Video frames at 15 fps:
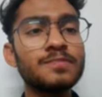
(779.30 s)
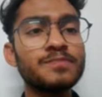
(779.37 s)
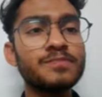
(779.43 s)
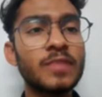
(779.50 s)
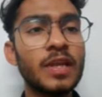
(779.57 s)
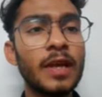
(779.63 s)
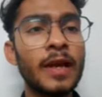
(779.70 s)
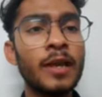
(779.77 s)

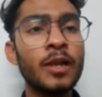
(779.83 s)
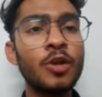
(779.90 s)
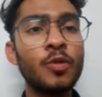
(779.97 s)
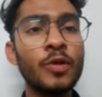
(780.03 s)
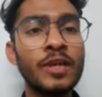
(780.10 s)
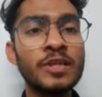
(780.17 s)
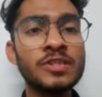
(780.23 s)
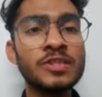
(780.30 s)
and
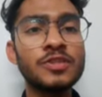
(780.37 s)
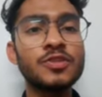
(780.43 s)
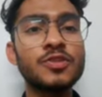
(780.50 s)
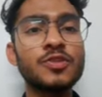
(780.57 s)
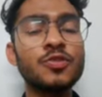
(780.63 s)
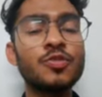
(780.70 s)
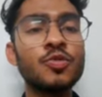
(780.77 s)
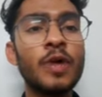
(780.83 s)
locations
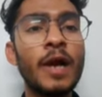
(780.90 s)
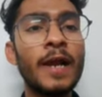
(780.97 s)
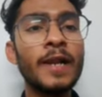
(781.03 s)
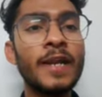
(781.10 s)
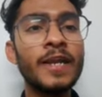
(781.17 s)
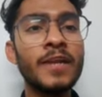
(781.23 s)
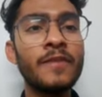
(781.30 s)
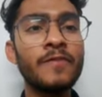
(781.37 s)
to
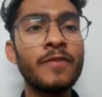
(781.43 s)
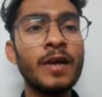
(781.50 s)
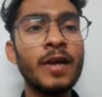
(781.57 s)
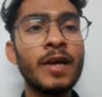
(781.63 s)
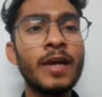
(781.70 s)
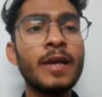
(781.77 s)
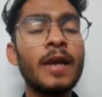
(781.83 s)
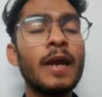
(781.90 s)

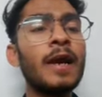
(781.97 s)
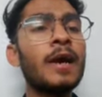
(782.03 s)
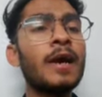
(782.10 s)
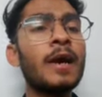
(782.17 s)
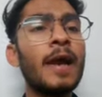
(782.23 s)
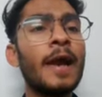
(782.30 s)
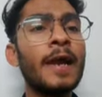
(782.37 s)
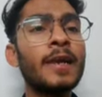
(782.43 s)
identify uh,
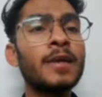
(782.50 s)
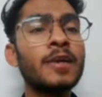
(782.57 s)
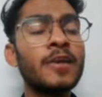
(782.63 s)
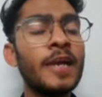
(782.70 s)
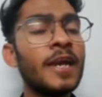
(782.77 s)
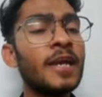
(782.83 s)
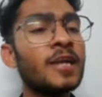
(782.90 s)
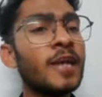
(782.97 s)
and
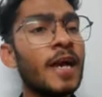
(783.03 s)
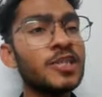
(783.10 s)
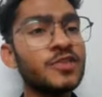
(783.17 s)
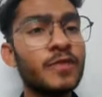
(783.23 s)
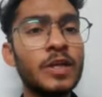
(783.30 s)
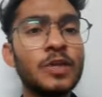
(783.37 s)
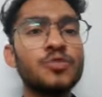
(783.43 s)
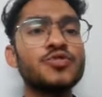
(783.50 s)
create hash values.